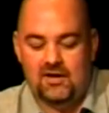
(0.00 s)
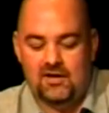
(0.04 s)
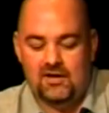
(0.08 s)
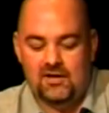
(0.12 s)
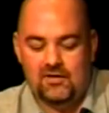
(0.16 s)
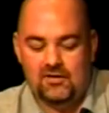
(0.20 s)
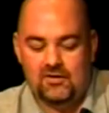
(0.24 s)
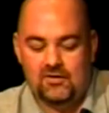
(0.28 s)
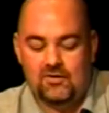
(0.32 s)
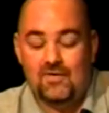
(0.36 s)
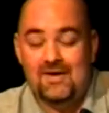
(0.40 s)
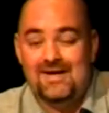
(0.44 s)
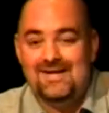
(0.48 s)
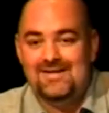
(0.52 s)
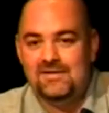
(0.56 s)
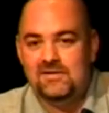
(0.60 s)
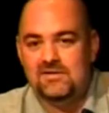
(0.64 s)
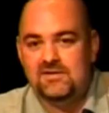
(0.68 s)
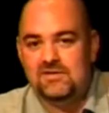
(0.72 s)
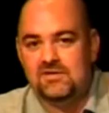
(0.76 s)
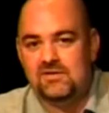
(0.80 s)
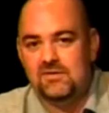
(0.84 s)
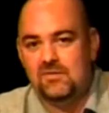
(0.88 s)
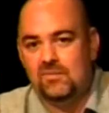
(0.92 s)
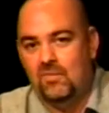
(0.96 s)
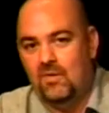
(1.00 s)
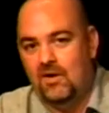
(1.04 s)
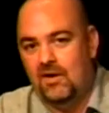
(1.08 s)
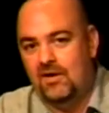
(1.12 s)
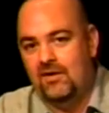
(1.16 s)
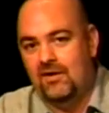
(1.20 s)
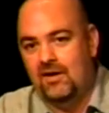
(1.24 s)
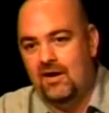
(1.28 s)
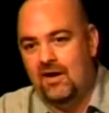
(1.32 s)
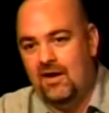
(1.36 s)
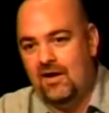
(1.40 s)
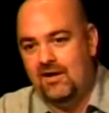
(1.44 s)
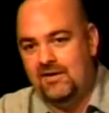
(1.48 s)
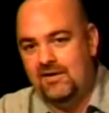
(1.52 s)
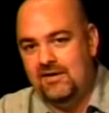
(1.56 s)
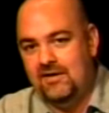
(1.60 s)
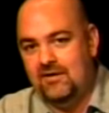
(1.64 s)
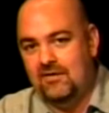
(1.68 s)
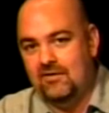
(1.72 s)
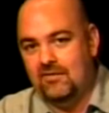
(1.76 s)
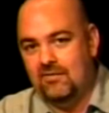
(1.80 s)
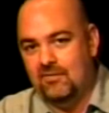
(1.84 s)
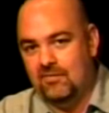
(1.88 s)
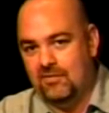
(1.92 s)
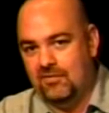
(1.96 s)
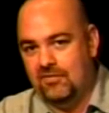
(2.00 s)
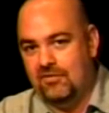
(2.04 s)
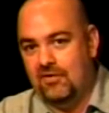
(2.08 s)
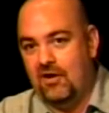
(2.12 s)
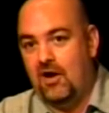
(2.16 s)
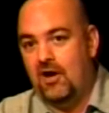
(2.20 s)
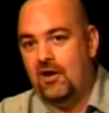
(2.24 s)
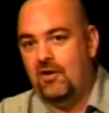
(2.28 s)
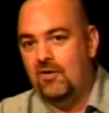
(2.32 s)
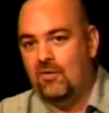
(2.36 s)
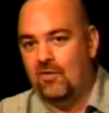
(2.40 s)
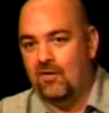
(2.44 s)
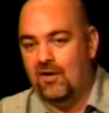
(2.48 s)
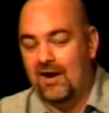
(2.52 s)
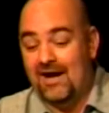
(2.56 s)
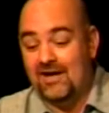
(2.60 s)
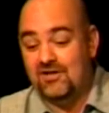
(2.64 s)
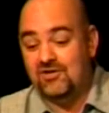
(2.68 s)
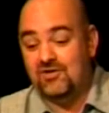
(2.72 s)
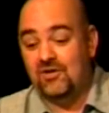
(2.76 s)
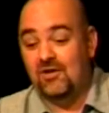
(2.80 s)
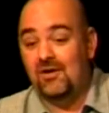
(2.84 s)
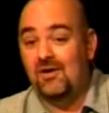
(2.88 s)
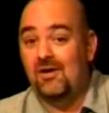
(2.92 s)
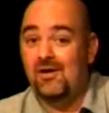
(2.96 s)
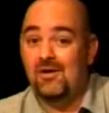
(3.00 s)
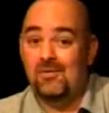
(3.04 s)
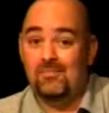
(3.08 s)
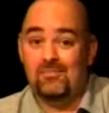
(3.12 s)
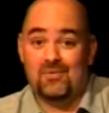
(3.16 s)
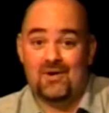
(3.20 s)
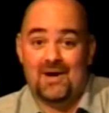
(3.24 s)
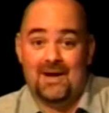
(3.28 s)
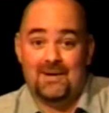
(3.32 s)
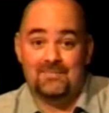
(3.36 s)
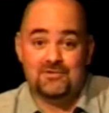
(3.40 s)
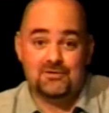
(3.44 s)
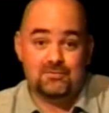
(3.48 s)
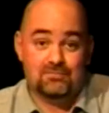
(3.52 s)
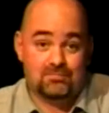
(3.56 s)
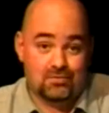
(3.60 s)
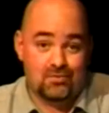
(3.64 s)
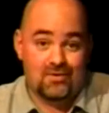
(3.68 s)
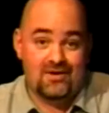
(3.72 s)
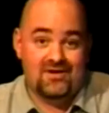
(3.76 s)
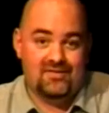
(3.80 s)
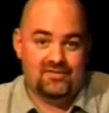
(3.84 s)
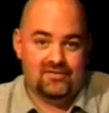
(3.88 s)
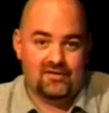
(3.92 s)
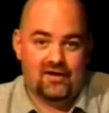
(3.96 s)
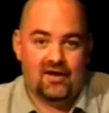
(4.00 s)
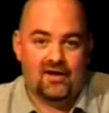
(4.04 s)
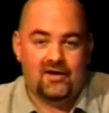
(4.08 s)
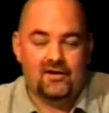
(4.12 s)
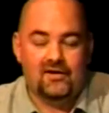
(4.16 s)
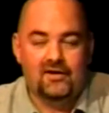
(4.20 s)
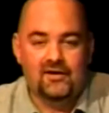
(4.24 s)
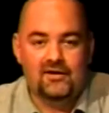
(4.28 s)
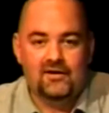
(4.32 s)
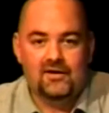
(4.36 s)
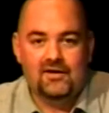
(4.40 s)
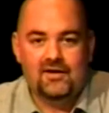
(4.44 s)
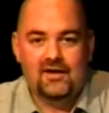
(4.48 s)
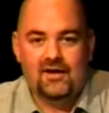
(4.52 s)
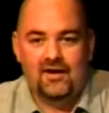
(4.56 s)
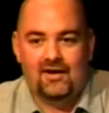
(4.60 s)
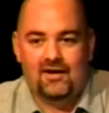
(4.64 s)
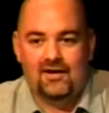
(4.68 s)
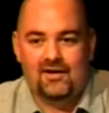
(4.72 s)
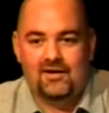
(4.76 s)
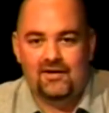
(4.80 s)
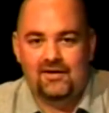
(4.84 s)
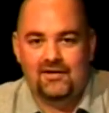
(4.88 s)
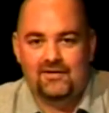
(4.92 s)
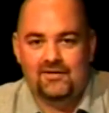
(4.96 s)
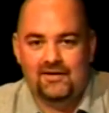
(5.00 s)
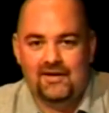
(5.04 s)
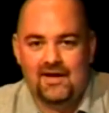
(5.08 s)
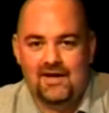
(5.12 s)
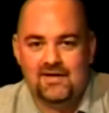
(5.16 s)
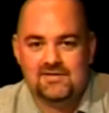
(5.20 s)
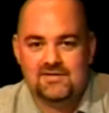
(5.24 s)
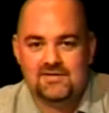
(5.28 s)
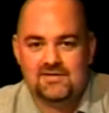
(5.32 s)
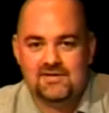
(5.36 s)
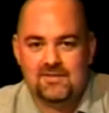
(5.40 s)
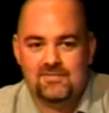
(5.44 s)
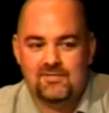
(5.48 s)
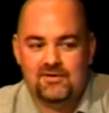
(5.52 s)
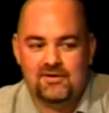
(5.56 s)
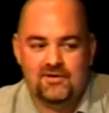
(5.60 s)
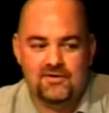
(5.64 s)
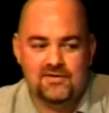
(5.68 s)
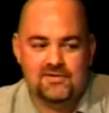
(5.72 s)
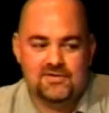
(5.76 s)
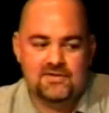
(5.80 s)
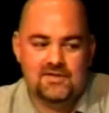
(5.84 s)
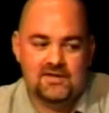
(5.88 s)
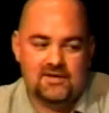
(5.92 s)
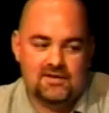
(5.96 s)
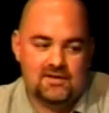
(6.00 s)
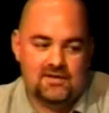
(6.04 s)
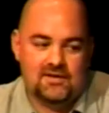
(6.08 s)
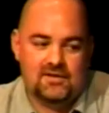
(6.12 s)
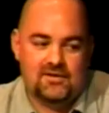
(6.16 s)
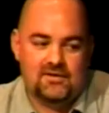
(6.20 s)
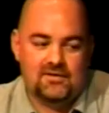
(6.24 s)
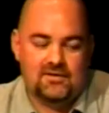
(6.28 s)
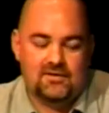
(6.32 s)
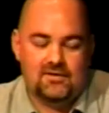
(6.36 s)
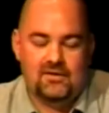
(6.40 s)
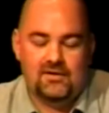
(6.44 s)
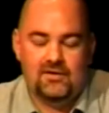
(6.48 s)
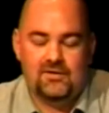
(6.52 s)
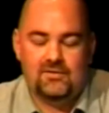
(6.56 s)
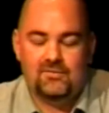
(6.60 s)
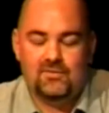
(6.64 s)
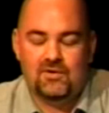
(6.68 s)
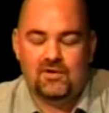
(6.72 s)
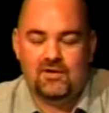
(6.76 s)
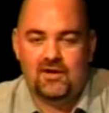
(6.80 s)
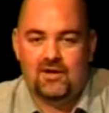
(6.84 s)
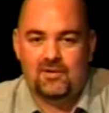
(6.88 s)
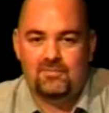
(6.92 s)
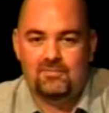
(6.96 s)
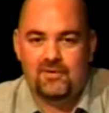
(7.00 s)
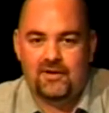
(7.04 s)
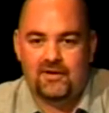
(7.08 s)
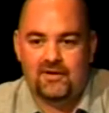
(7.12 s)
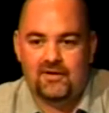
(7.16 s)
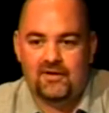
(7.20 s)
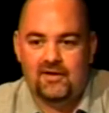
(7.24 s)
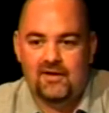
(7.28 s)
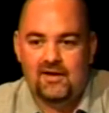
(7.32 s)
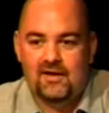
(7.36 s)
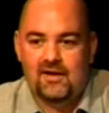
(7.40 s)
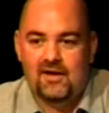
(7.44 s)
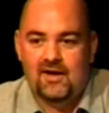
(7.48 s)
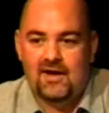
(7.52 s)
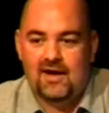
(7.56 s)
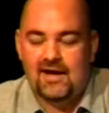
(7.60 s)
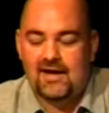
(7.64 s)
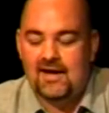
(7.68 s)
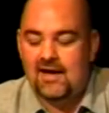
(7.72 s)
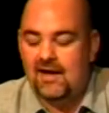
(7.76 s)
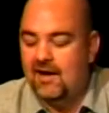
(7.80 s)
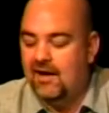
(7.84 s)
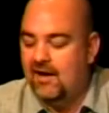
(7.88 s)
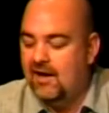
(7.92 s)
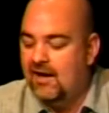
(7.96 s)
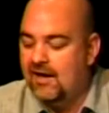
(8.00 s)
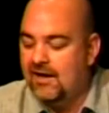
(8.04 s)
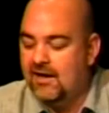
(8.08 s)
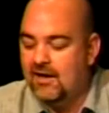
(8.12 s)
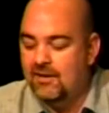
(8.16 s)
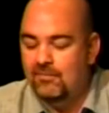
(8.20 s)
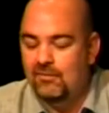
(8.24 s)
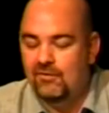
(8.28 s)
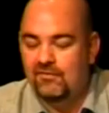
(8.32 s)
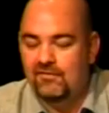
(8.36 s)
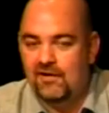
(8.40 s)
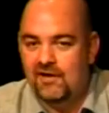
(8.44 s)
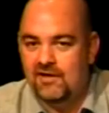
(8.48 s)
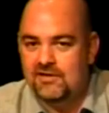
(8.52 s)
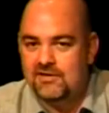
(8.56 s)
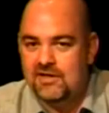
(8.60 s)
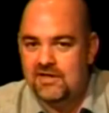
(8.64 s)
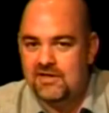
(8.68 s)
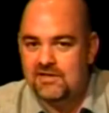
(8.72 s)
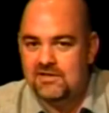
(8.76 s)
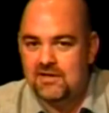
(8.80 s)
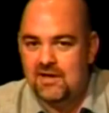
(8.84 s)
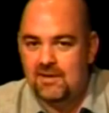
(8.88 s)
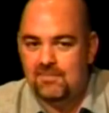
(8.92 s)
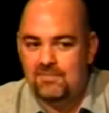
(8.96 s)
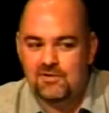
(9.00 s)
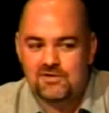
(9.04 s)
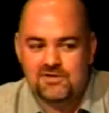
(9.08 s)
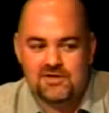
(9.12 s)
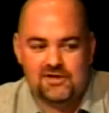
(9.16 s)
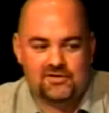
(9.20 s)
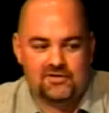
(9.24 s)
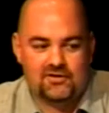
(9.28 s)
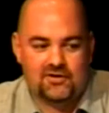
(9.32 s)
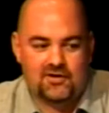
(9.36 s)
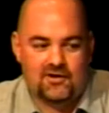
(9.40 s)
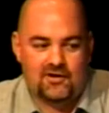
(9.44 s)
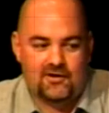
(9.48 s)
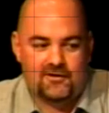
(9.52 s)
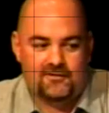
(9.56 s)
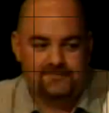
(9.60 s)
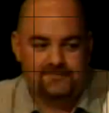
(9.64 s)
credence to one idea or thought, or actually perhaps pre-thought, in the case of some of those, that it'll work out better. I gotta move on, Jason. I appreciate the call.